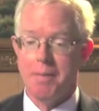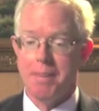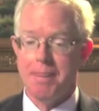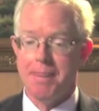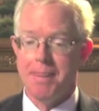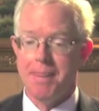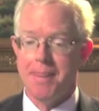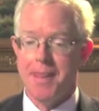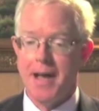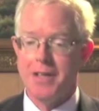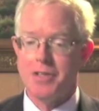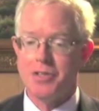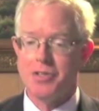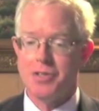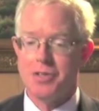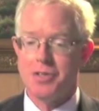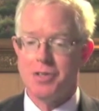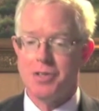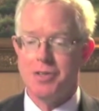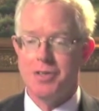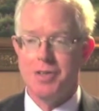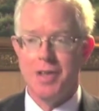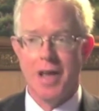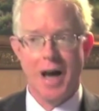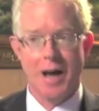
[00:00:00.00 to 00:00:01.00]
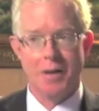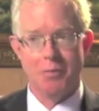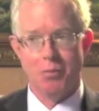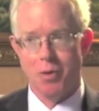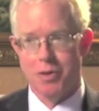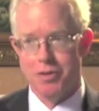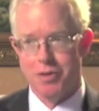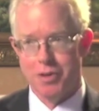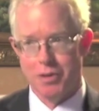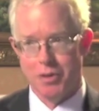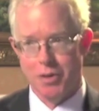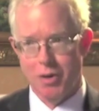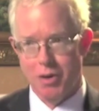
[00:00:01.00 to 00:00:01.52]
That's not what
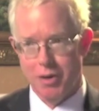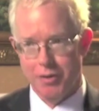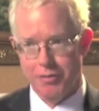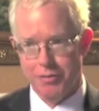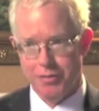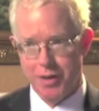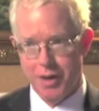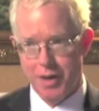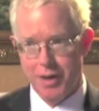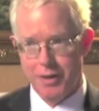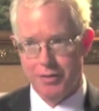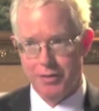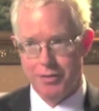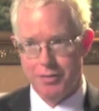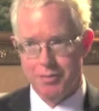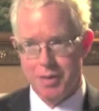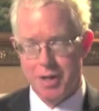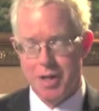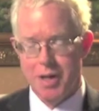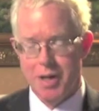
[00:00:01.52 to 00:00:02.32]
the law says.